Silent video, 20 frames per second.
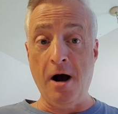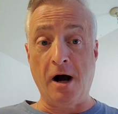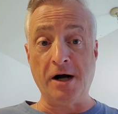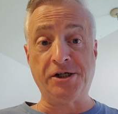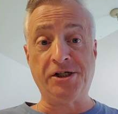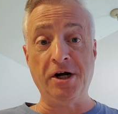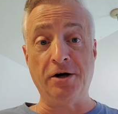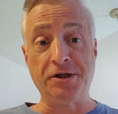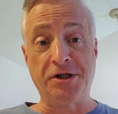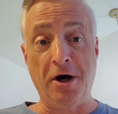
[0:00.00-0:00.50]
Our
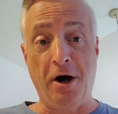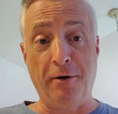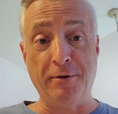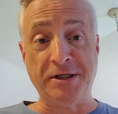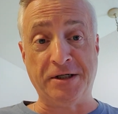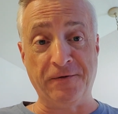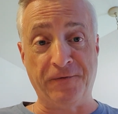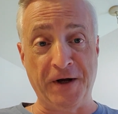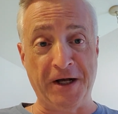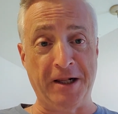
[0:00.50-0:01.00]
show is
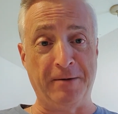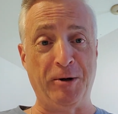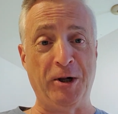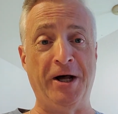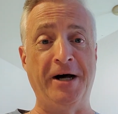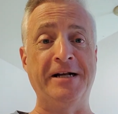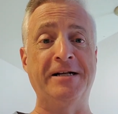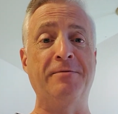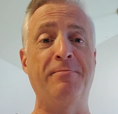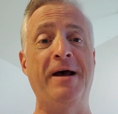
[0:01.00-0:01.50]
always available
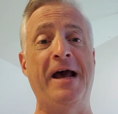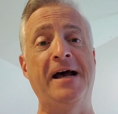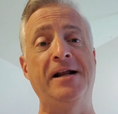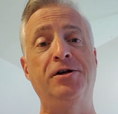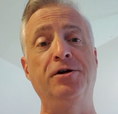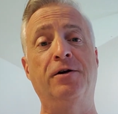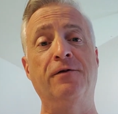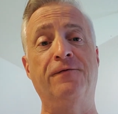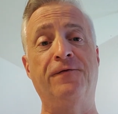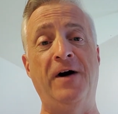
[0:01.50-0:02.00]
on demand.
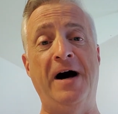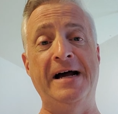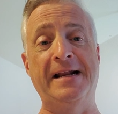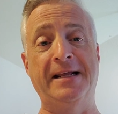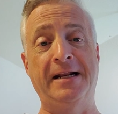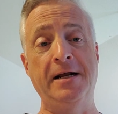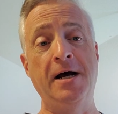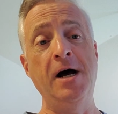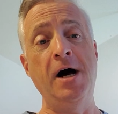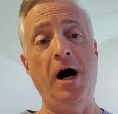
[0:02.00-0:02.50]
You can find
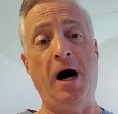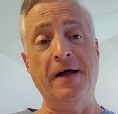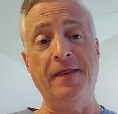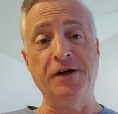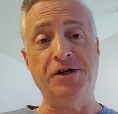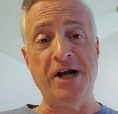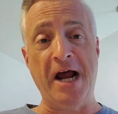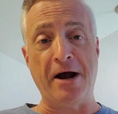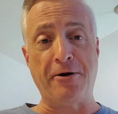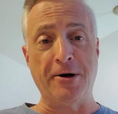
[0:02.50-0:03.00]
it on
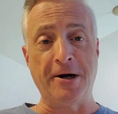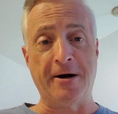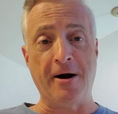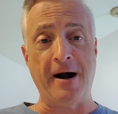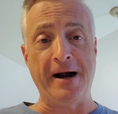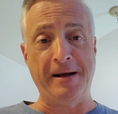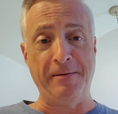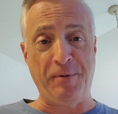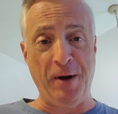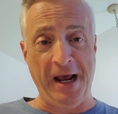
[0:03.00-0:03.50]
the Jack
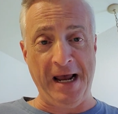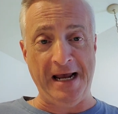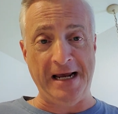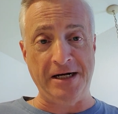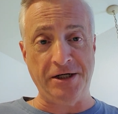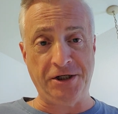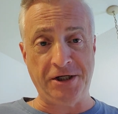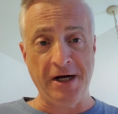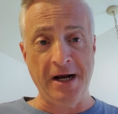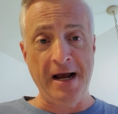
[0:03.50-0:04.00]
Riccardi
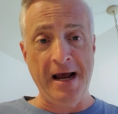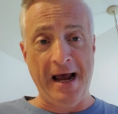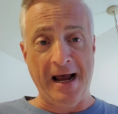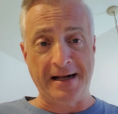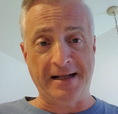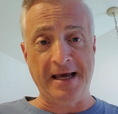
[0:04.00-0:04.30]
page at